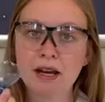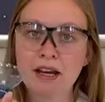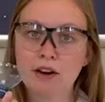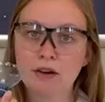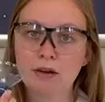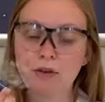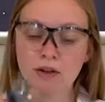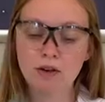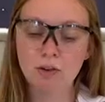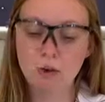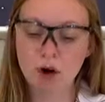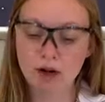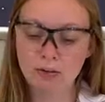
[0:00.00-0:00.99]
my own with
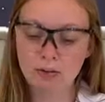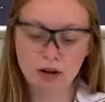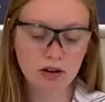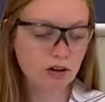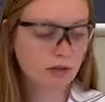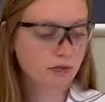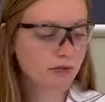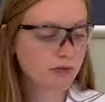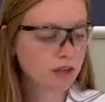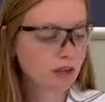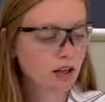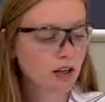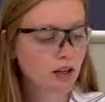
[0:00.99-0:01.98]
a water bottle.
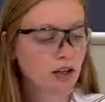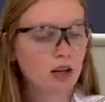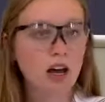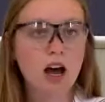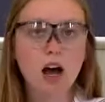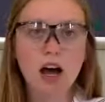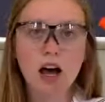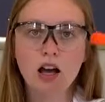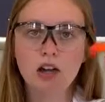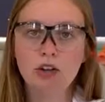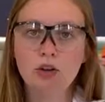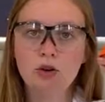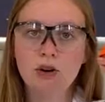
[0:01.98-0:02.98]

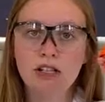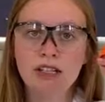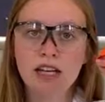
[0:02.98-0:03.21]
You're going